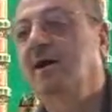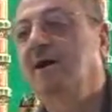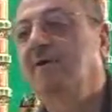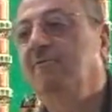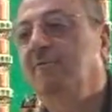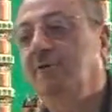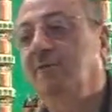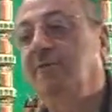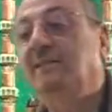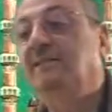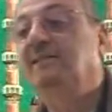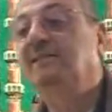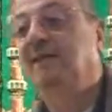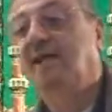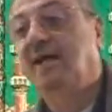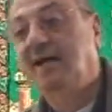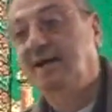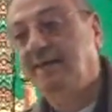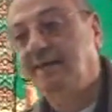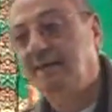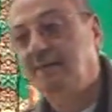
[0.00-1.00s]

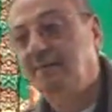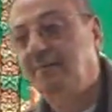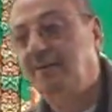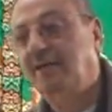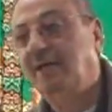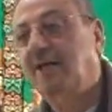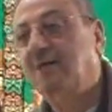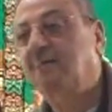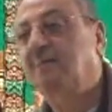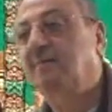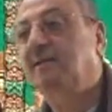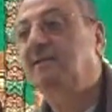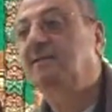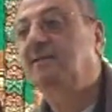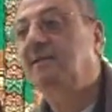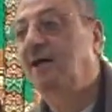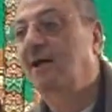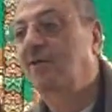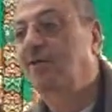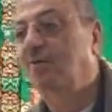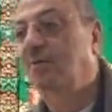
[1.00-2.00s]
wabintani became
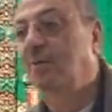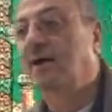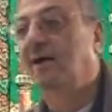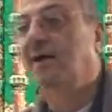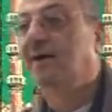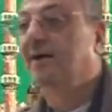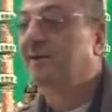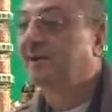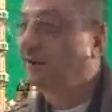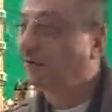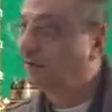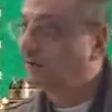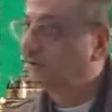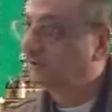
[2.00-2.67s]
bintahuma. Now this